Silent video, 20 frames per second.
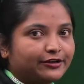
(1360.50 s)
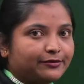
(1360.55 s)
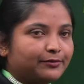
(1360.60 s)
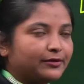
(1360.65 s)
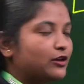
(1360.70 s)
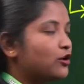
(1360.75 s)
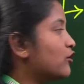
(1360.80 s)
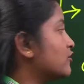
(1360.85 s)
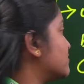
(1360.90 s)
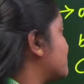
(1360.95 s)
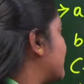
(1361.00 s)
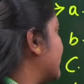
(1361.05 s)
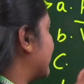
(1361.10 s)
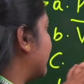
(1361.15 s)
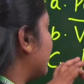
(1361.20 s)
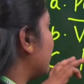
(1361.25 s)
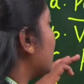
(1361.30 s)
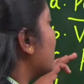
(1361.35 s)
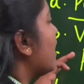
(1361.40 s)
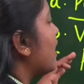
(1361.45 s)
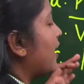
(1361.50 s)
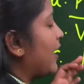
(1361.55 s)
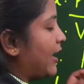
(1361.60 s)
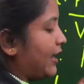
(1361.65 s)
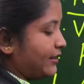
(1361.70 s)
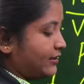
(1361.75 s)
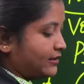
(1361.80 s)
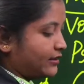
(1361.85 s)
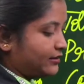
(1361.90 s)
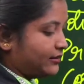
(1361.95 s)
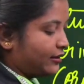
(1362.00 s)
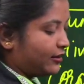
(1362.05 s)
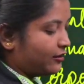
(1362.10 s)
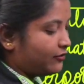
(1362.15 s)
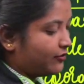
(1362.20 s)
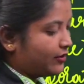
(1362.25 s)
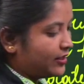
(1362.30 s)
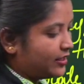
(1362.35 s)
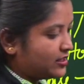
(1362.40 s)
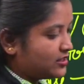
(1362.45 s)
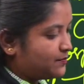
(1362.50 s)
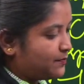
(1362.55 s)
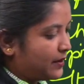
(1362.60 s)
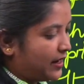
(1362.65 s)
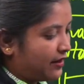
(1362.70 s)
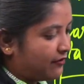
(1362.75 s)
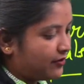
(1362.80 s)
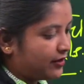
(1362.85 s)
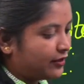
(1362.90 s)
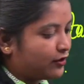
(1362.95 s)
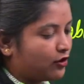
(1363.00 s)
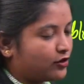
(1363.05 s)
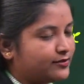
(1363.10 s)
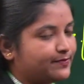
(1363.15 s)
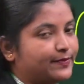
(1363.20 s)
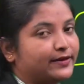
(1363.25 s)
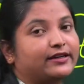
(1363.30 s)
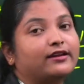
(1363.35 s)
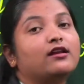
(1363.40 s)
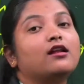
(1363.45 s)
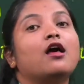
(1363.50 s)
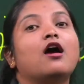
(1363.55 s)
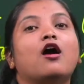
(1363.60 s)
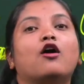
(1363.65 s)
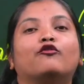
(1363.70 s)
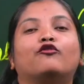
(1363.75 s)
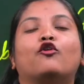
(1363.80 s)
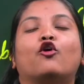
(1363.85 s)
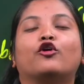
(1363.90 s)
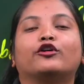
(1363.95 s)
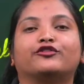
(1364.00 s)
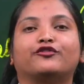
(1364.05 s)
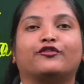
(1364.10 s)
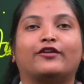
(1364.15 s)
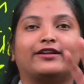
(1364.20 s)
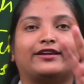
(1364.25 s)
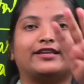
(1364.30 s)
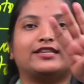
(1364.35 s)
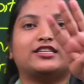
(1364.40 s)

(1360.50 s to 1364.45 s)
hospital, and the third one is private hospital. Fourth one is